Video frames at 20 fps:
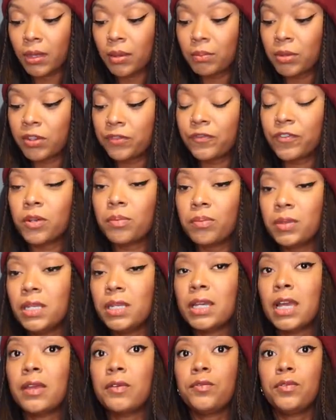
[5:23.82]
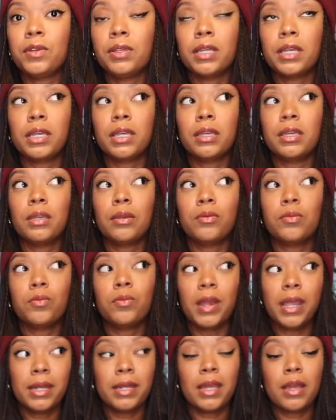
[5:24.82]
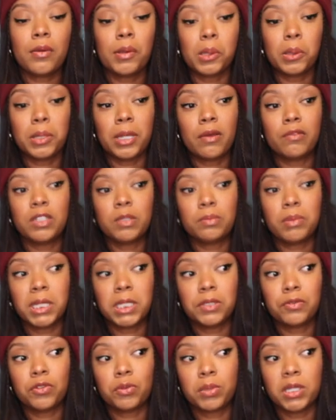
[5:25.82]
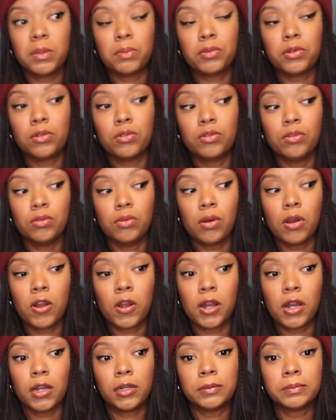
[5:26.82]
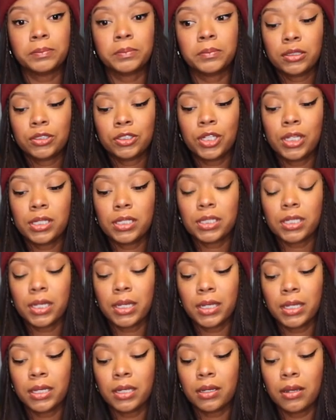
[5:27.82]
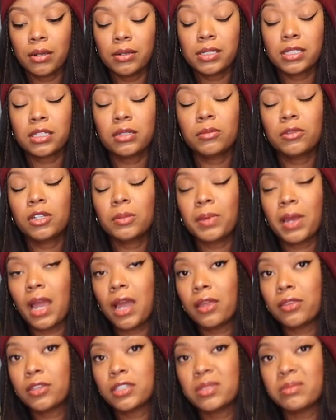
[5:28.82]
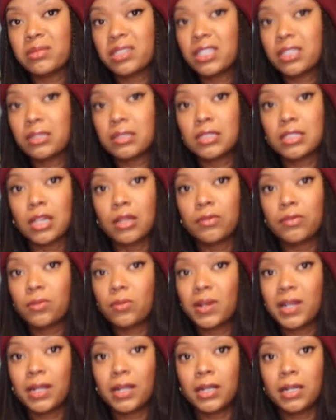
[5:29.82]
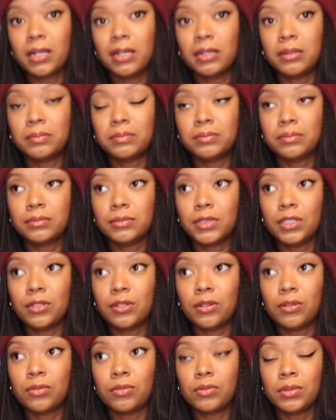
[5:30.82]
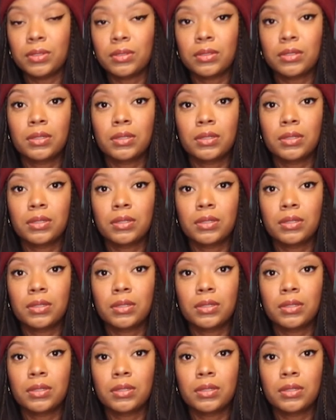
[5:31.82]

But for me, I feel like right now I only have space for people who are just on a similar path as me, self-aware, you know,